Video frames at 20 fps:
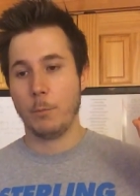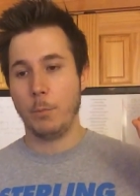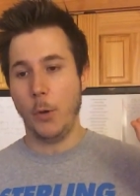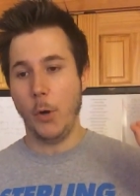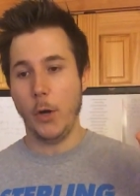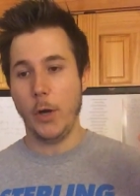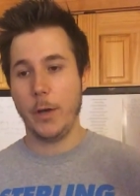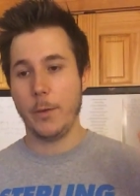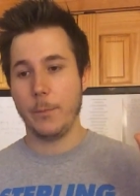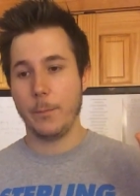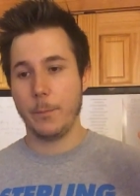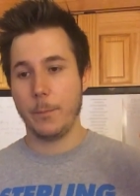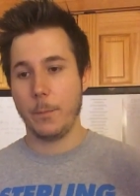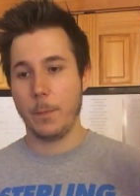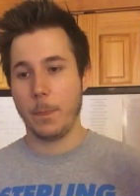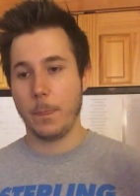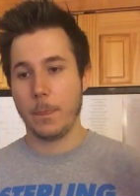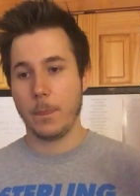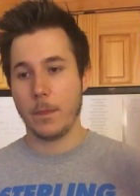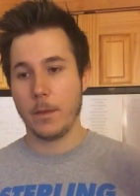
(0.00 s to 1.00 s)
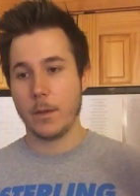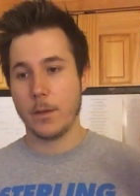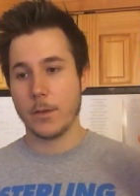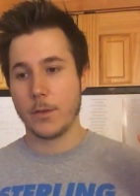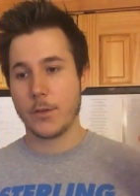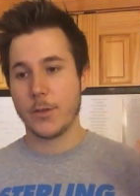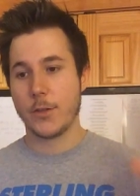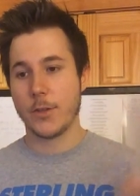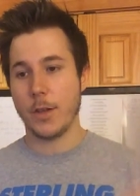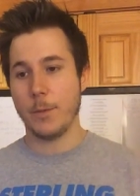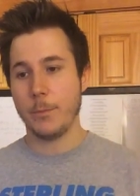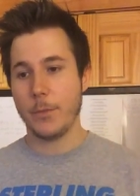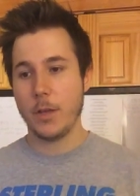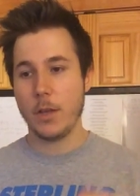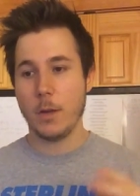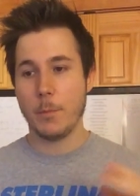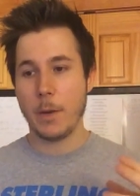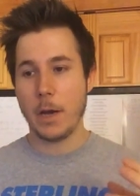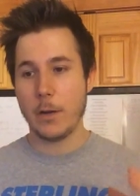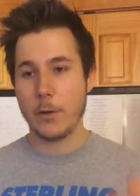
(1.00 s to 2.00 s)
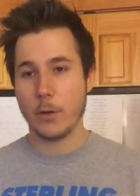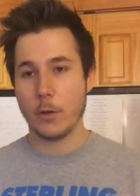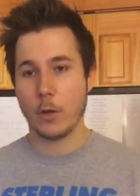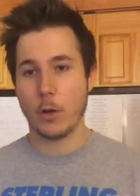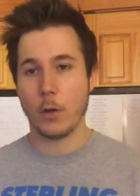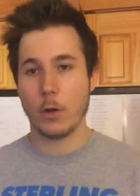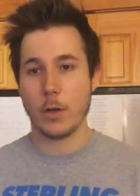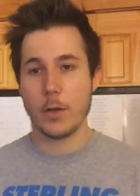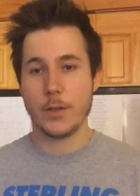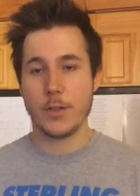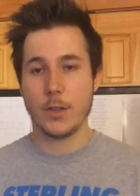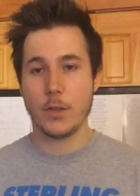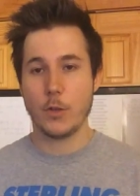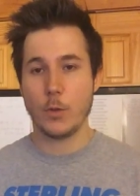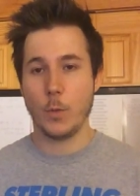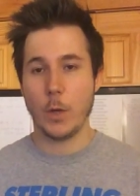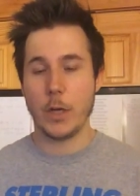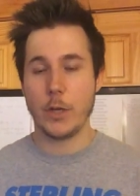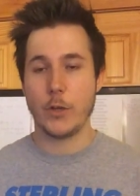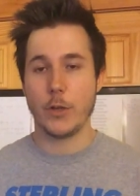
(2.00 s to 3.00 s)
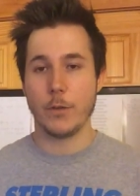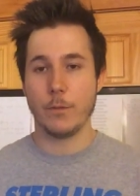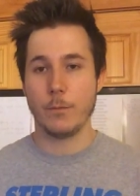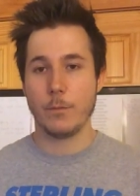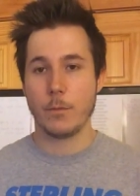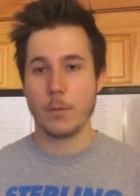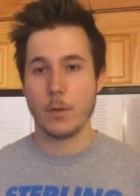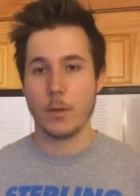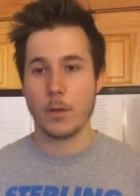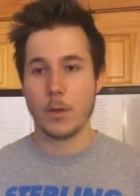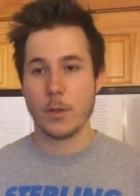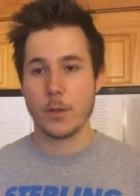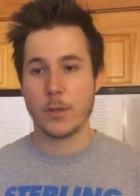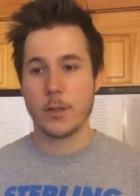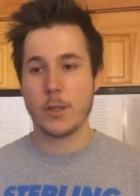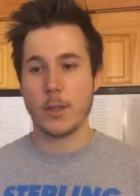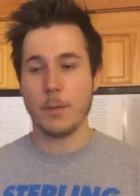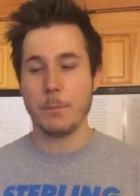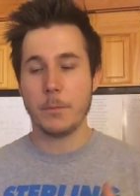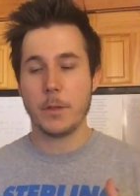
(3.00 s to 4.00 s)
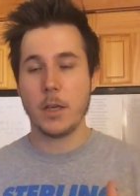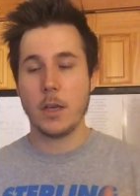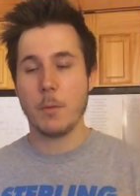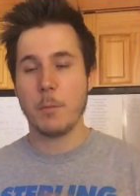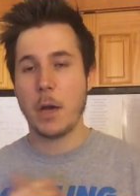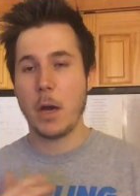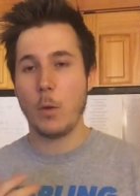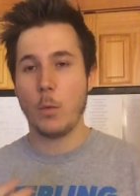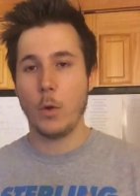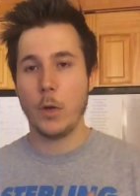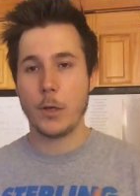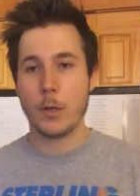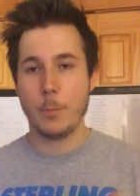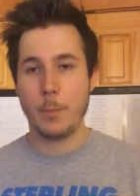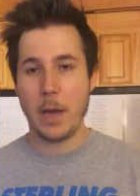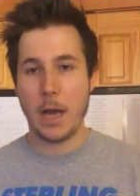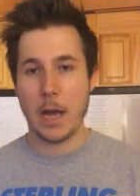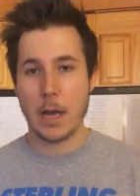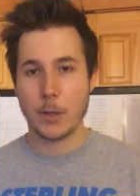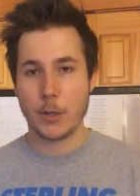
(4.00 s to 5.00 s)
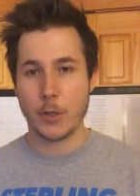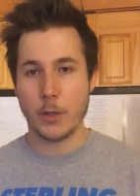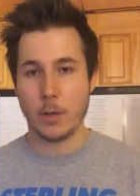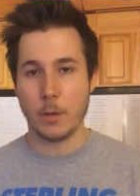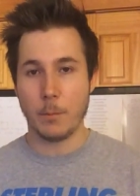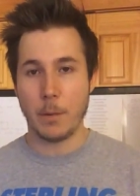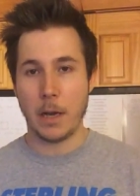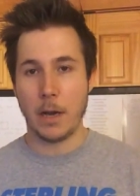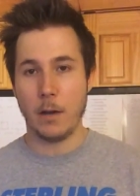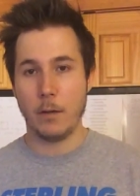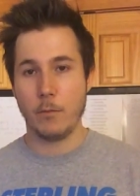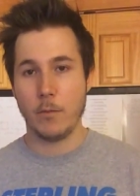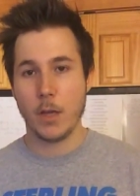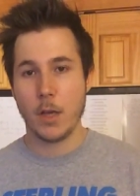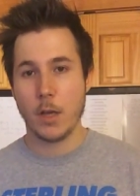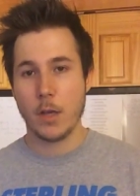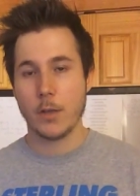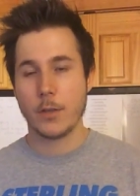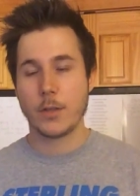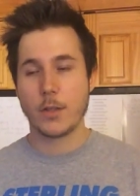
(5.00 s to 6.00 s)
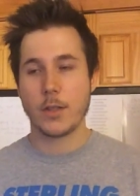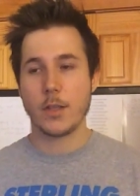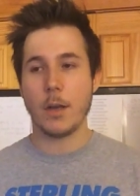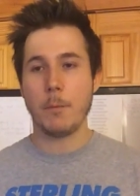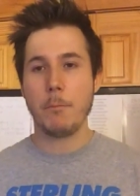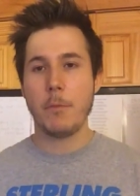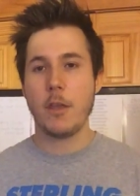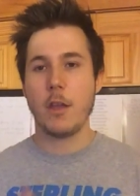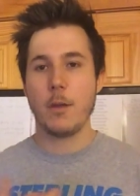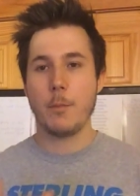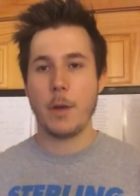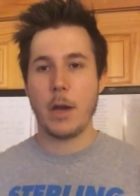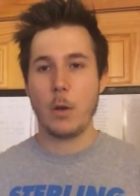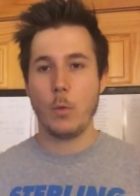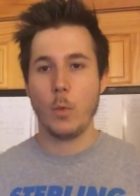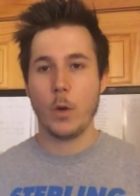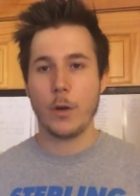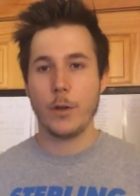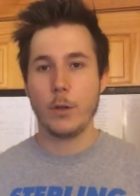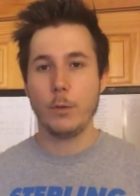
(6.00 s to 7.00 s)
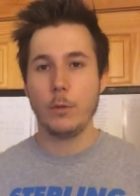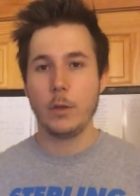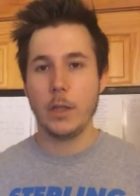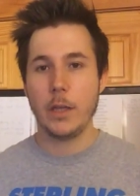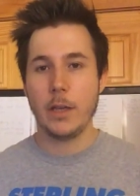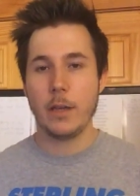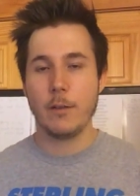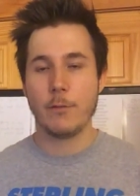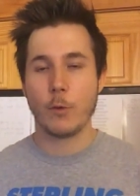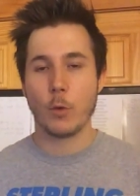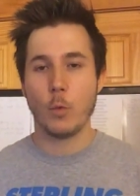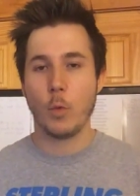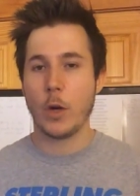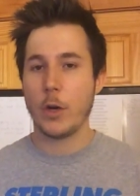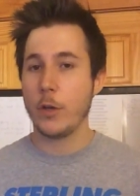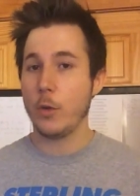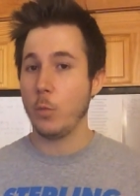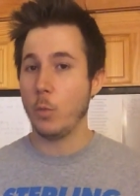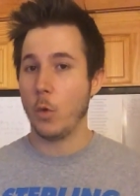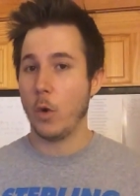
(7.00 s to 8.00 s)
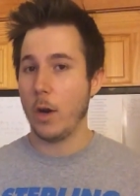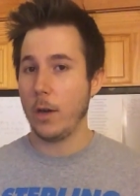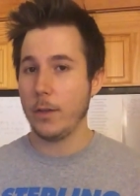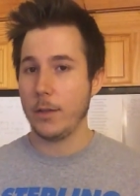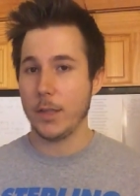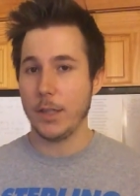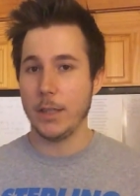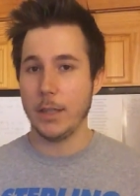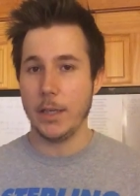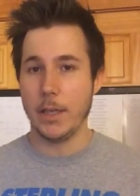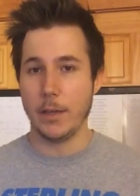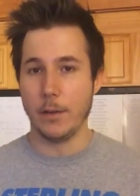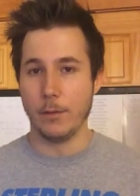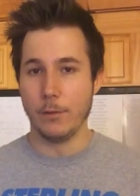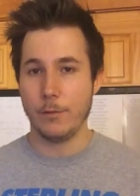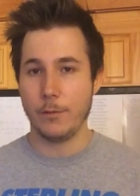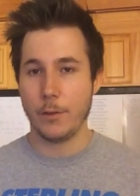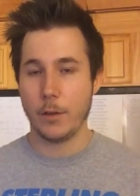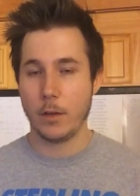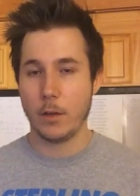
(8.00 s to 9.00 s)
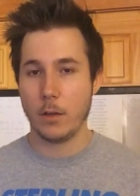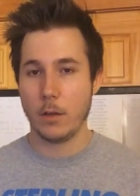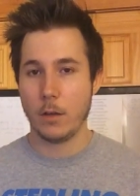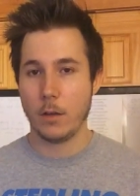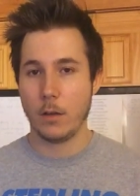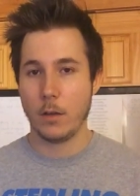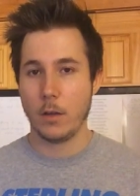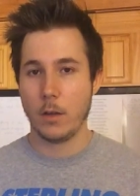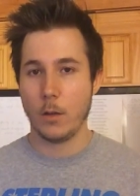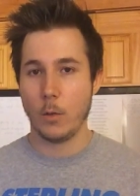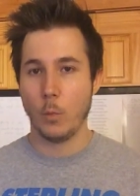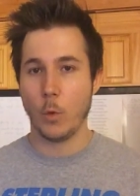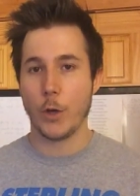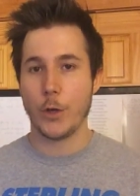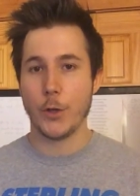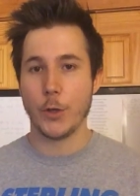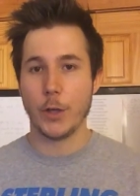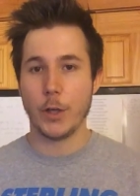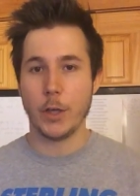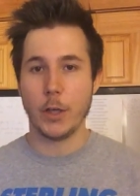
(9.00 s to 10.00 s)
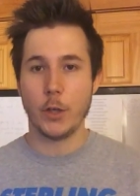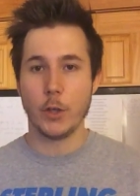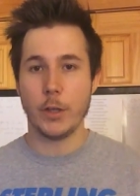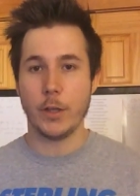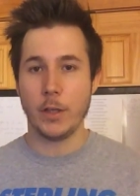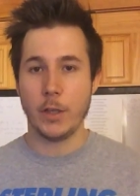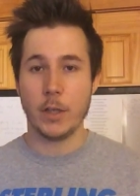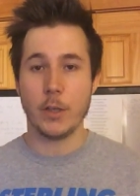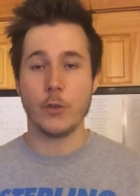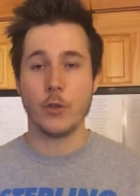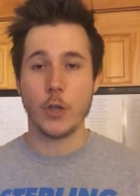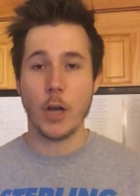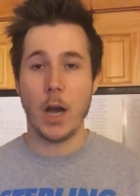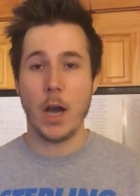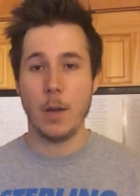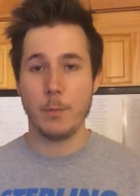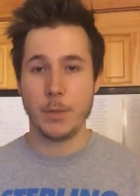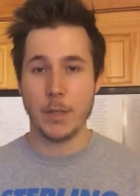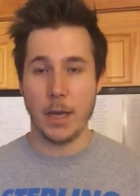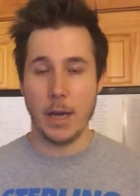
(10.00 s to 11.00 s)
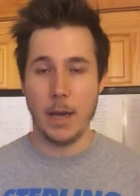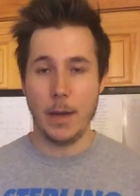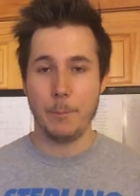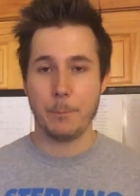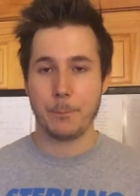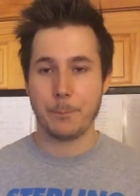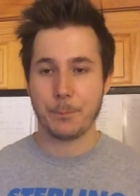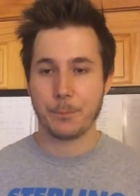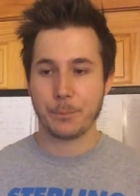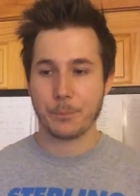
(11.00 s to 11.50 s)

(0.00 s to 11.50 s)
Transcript: Put something about your current situation, something about what you're passionate about, something about where you live or where you want to live, where you're going to get jobs at,